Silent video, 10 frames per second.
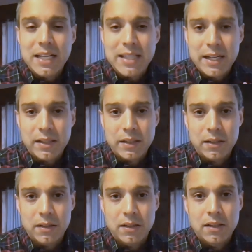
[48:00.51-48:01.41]
not that
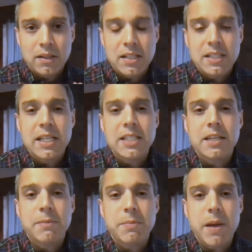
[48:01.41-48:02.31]
clear. The
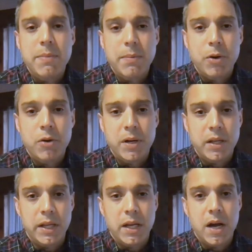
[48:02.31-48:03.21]
systems may be
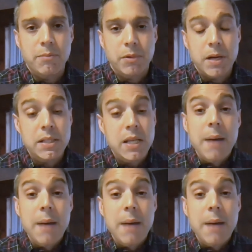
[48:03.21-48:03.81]
permanently compromised.